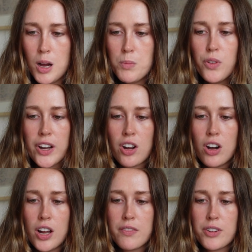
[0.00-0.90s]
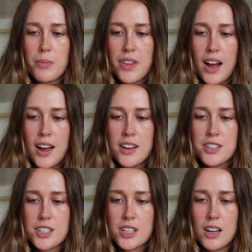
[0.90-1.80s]
Moving on from
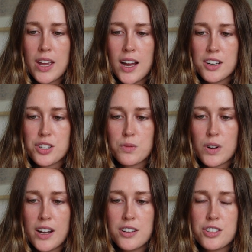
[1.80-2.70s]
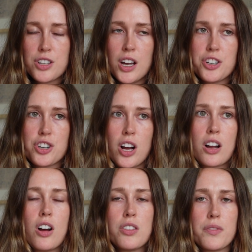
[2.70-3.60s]
that, we had to rent a
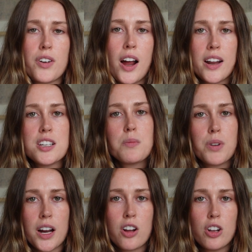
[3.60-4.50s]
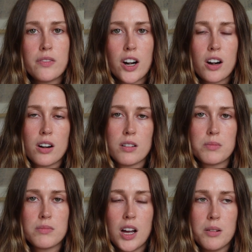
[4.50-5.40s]
truck on the Friday to bring all of our
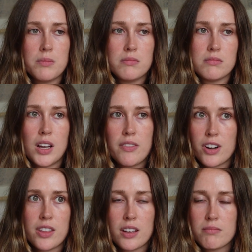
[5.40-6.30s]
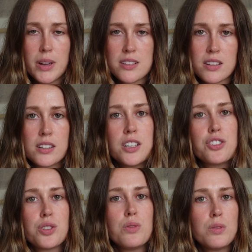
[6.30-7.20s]
everything basically
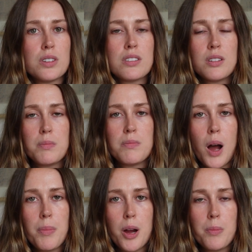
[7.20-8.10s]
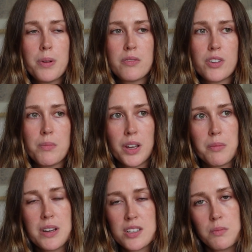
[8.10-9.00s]
to the pop-up from like
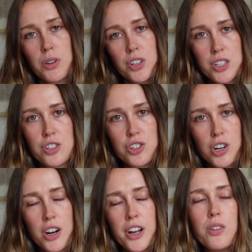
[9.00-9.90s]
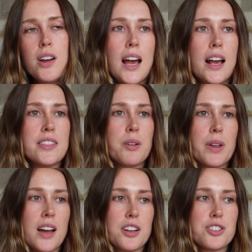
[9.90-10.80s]
basically Burlington to Toronto, and then we
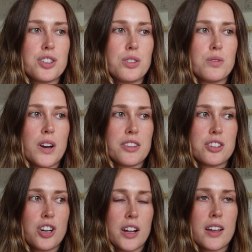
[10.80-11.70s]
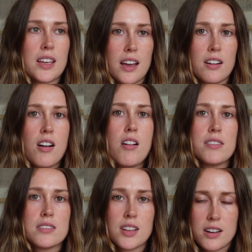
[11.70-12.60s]
had to rent the truck again
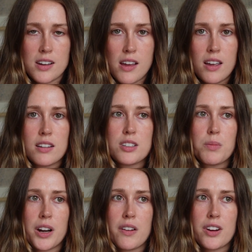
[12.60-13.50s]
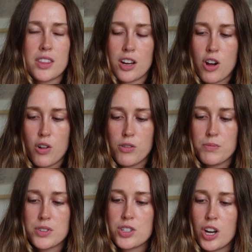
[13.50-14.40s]
on Sunday to bring everything
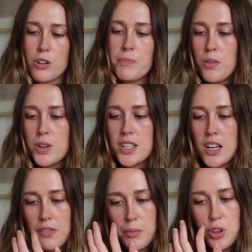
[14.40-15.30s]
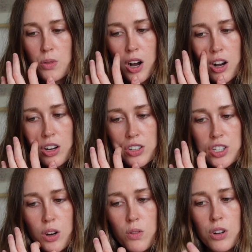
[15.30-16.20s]
home. So we did that from U-Haul. The
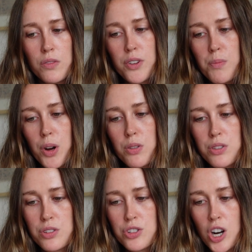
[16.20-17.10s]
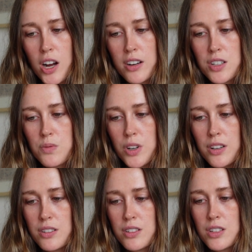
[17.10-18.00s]
total for both trucks
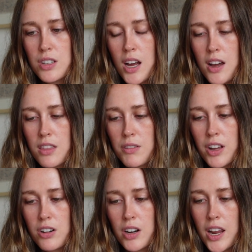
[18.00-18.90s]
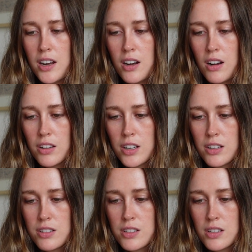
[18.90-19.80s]
was
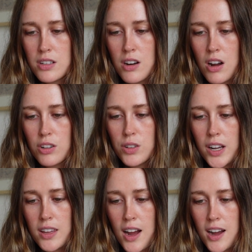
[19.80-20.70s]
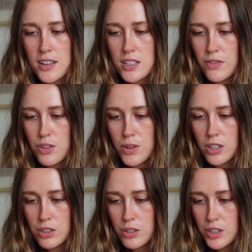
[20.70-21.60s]
$380, not including gas. If you
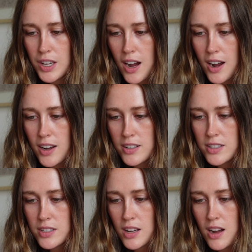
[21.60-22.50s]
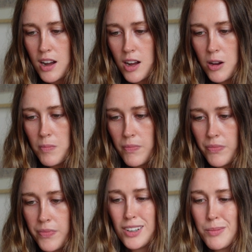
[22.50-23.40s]
include gas,
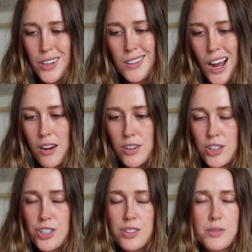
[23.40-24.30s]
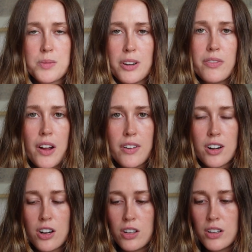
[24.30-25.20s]
I'm gonna average it was about
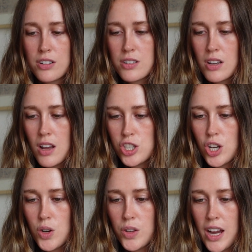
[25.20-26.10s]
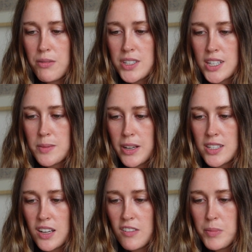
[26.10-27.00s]
$500. So that was
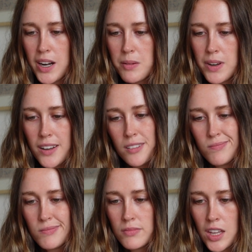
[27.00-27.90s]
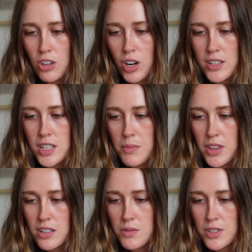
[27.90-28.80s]
expensive, but I mean, in the grand scheme of
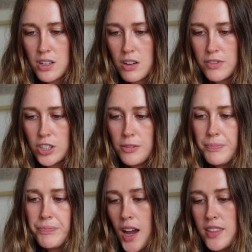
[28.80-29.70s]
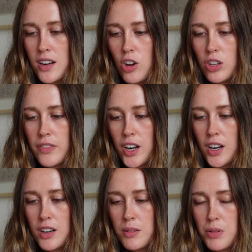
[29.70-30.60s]
things, it wasn't awful. And then all of
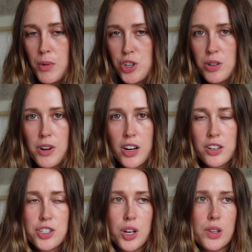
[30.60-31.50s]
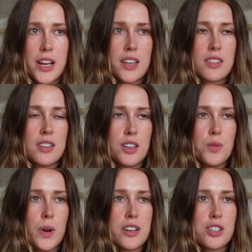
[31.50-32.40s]
our promotional products, so like the
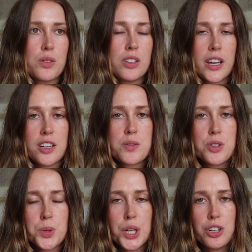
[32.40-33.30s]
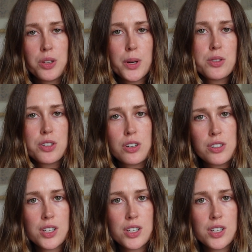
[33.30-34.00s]
window clings, which were like all the posters